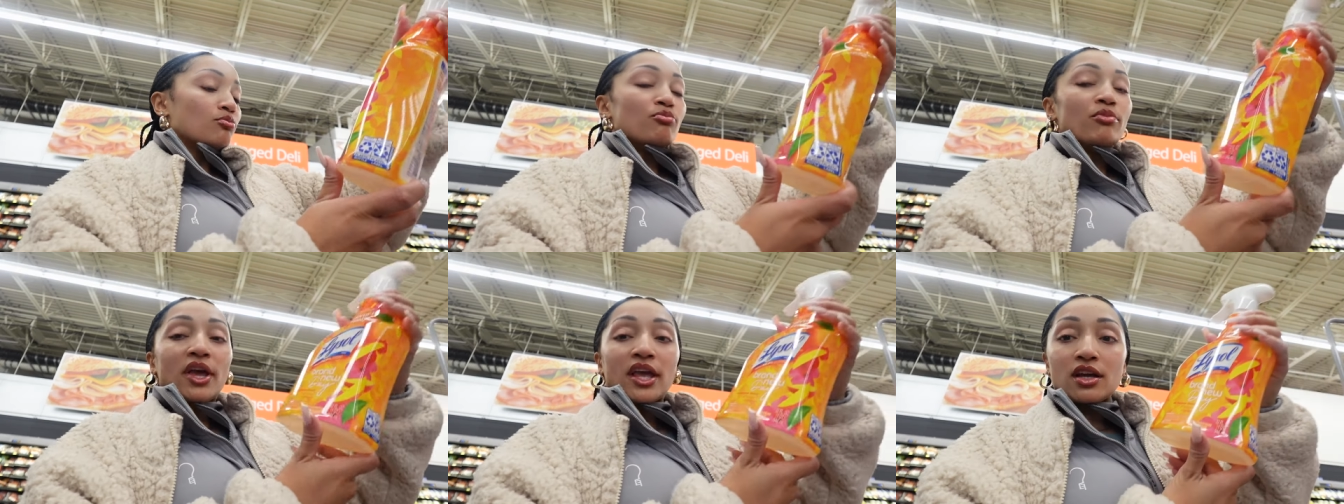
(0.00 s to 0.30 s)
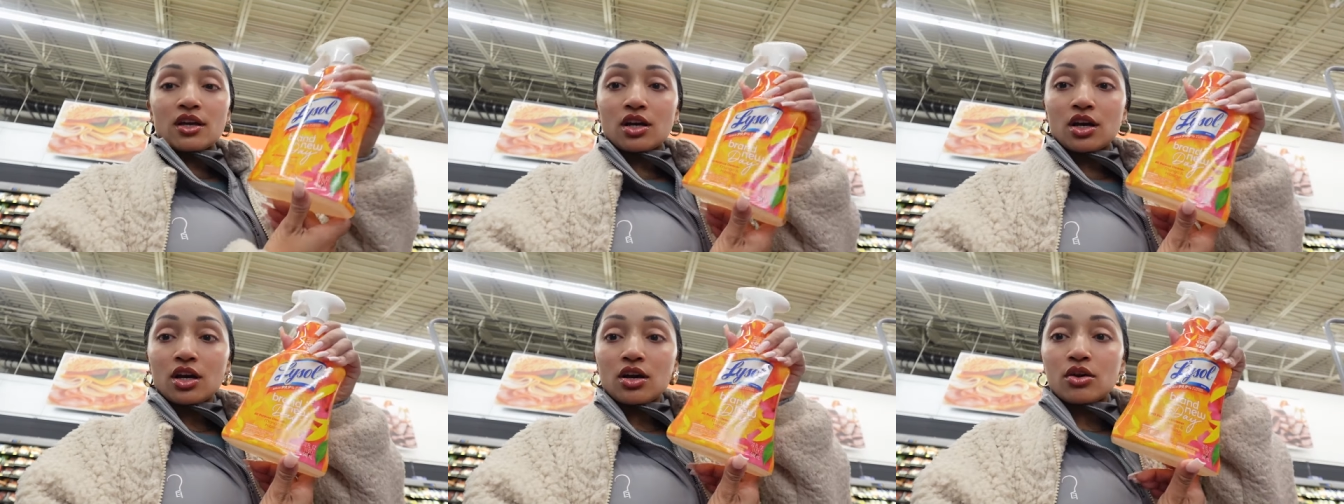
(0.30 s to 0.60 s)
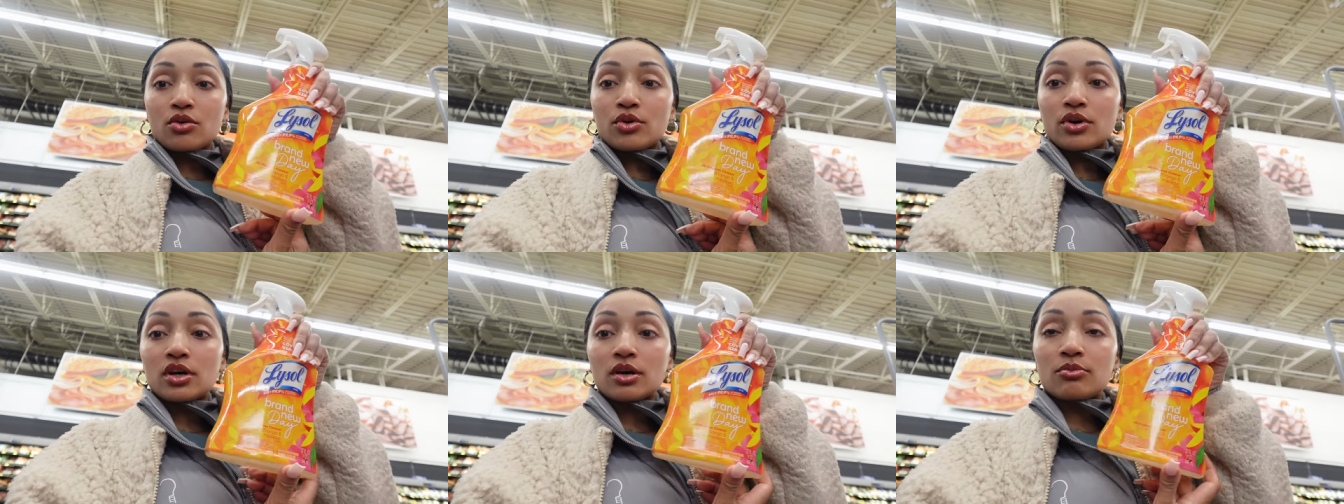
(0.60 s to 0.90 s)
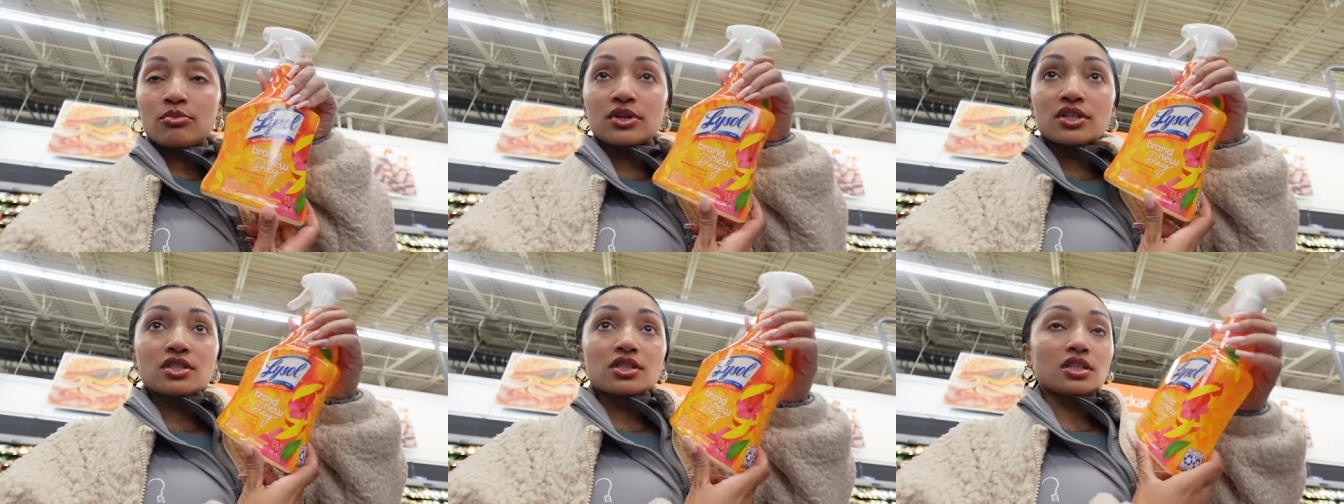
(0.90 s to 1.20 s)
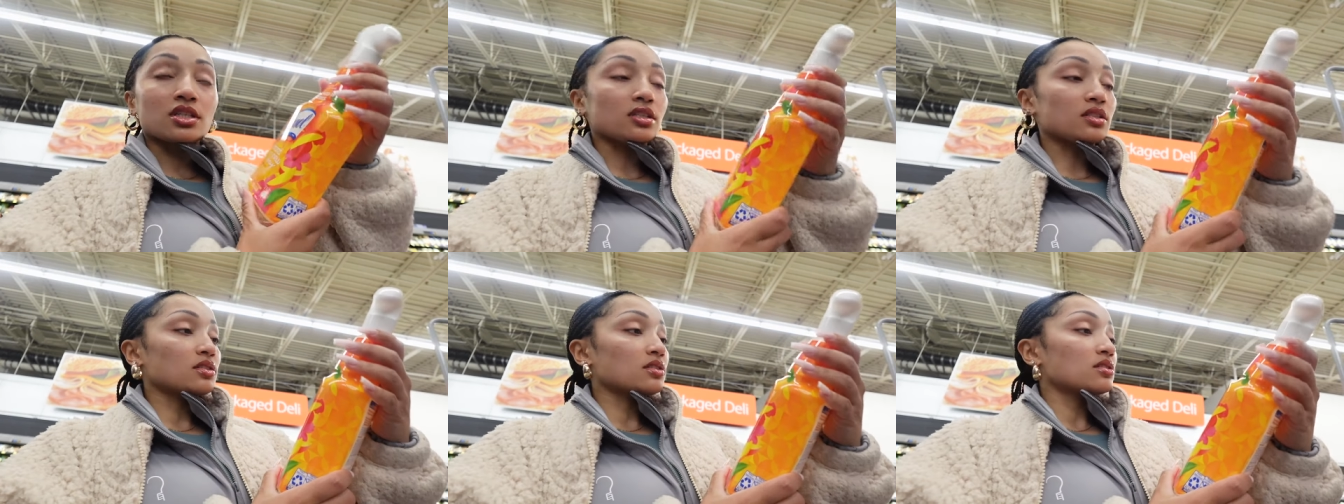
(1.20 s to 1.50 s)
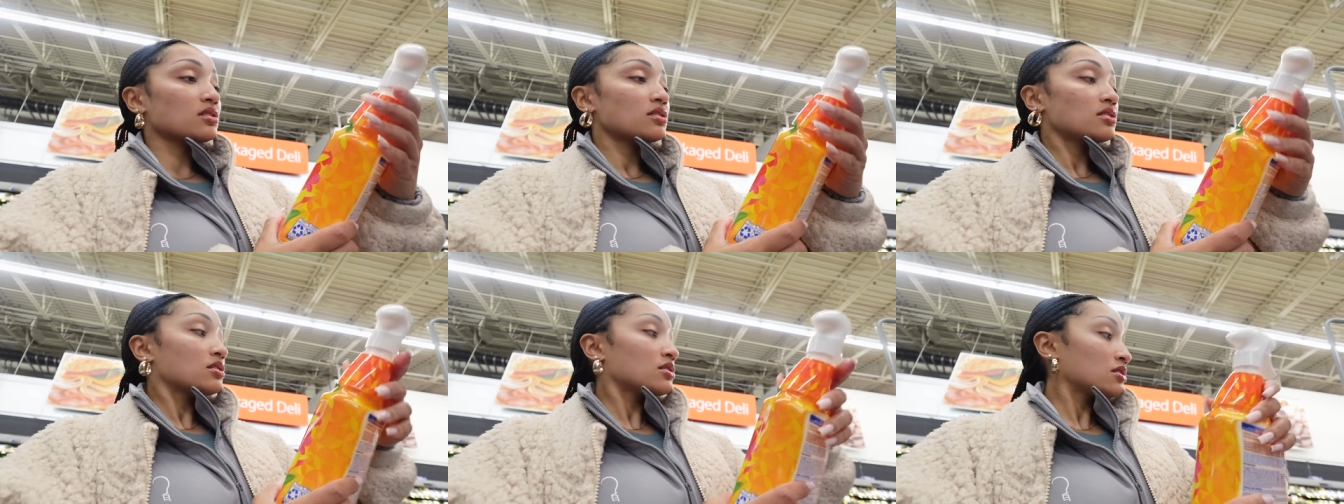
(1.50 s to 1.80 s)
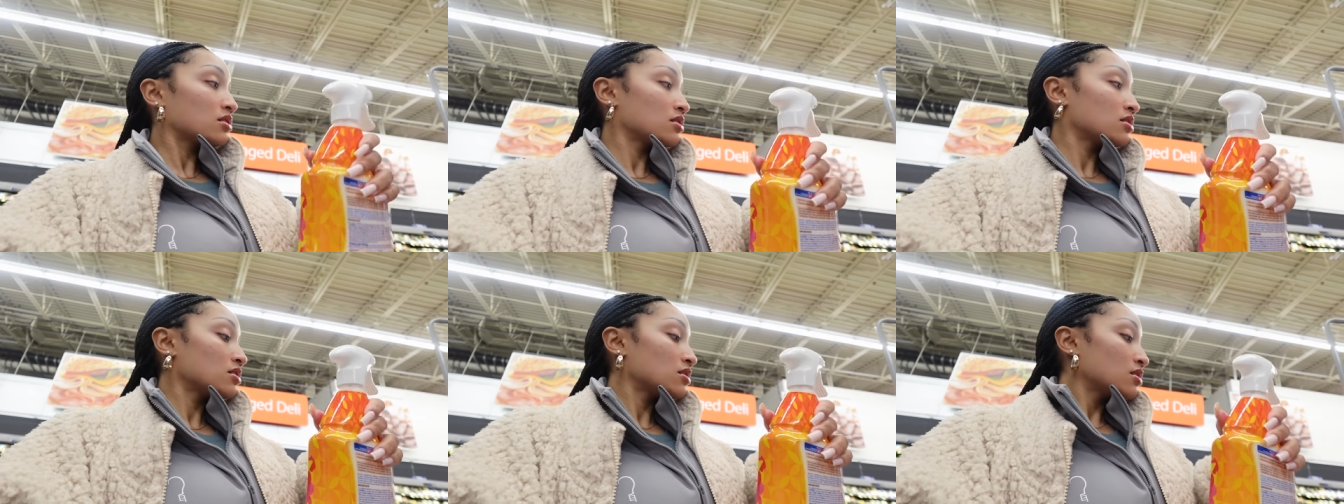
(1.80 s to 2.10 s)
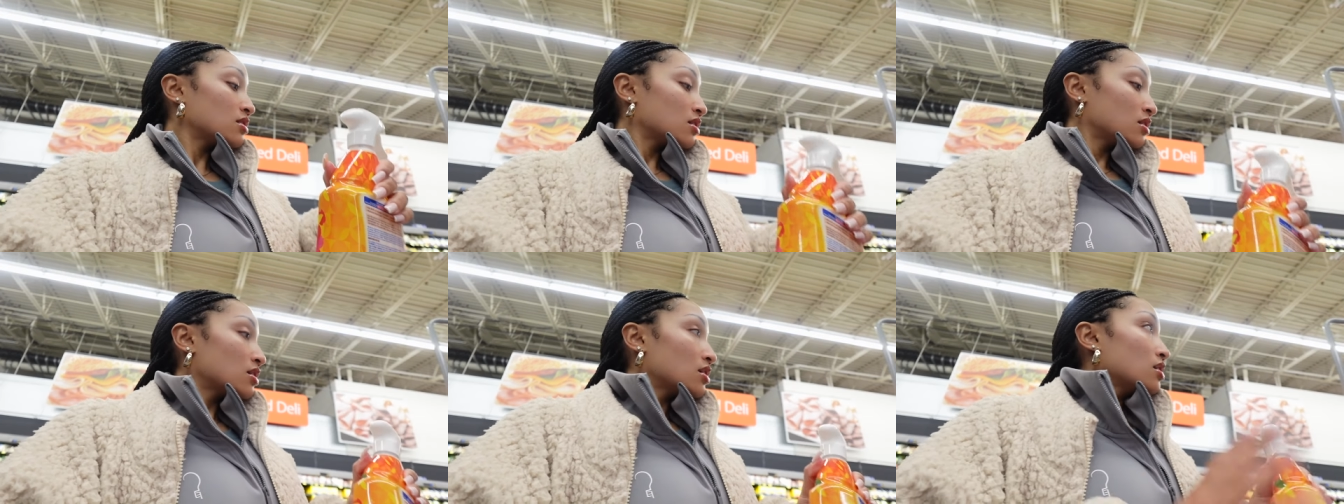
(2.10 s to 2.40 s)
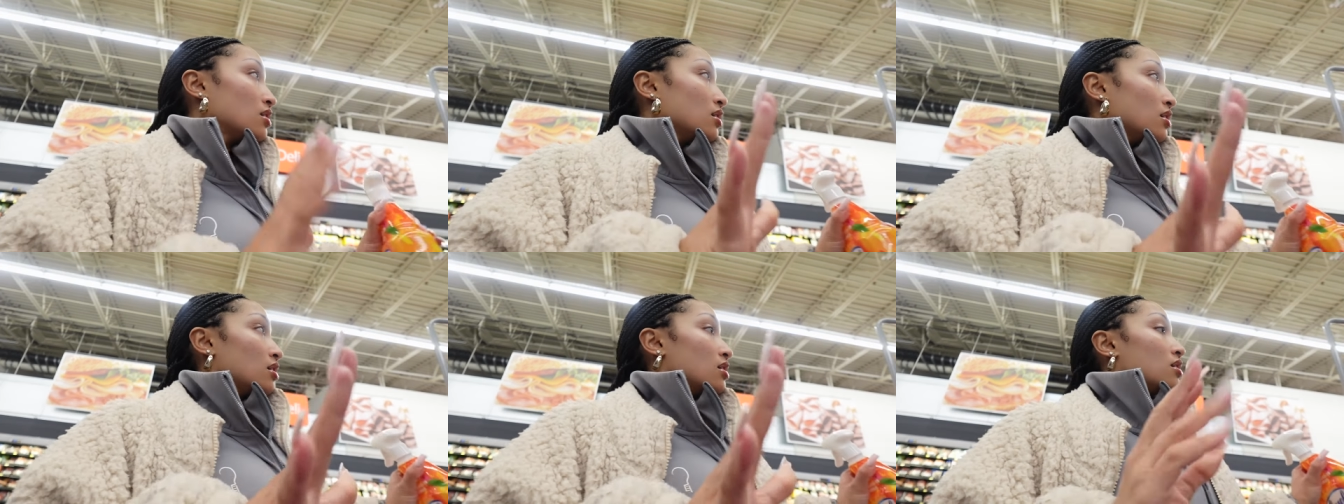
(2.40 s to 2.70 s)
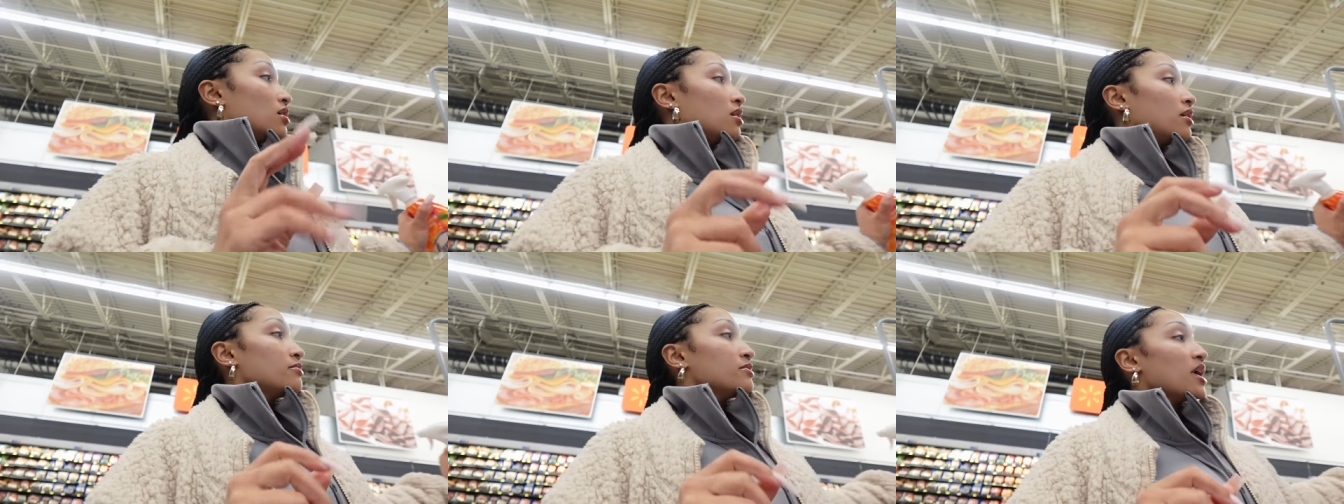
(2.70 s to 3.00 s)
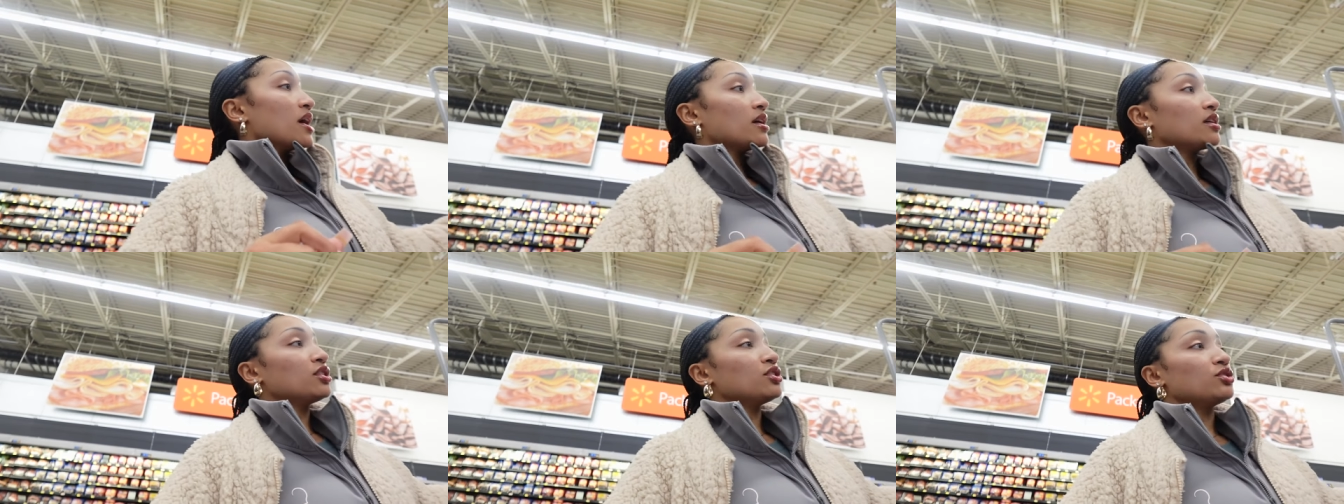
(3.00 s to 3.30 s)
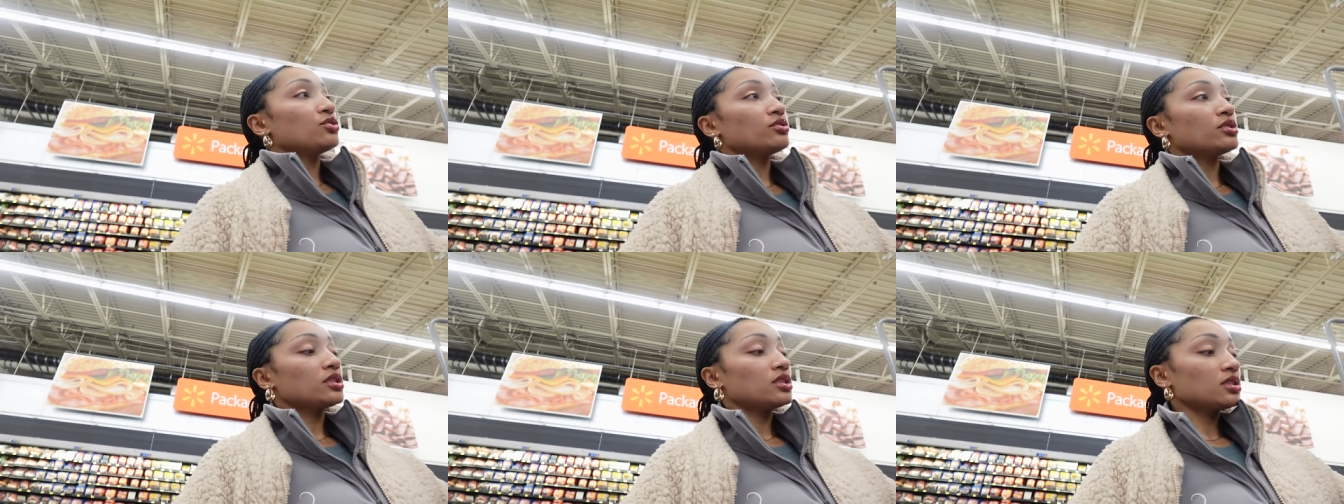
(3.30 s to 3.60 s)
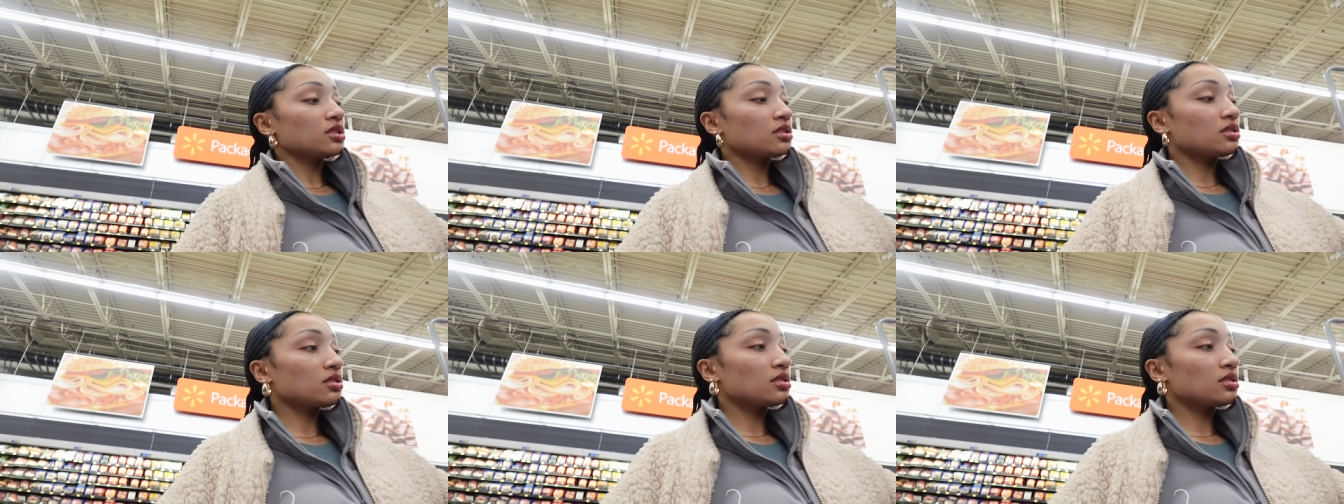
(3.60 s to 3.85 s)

Mango hibiscus. not gonna do it